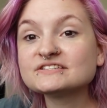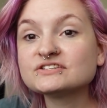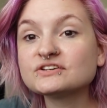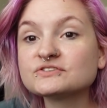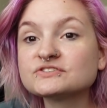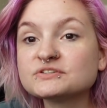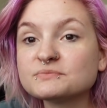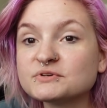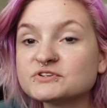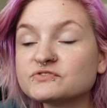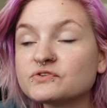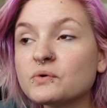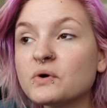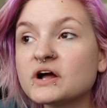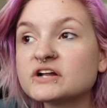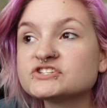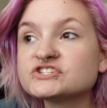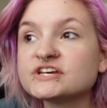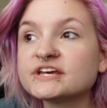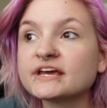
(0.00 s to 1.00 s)
so much for
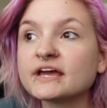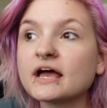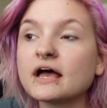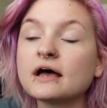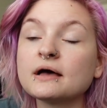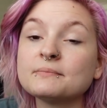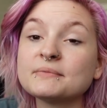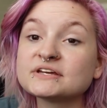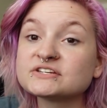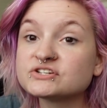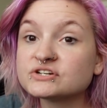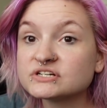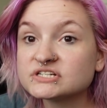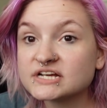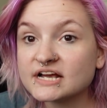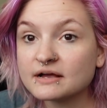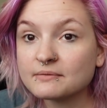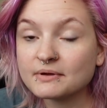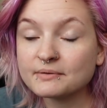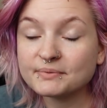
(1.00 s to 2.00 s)
watching. Make sure to
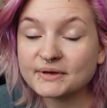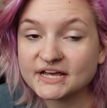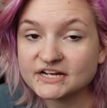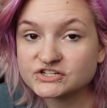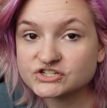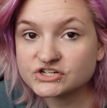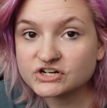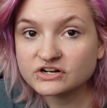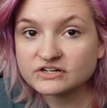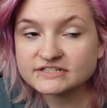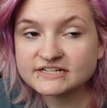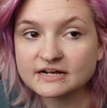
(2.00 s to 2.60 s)
check out my Patreon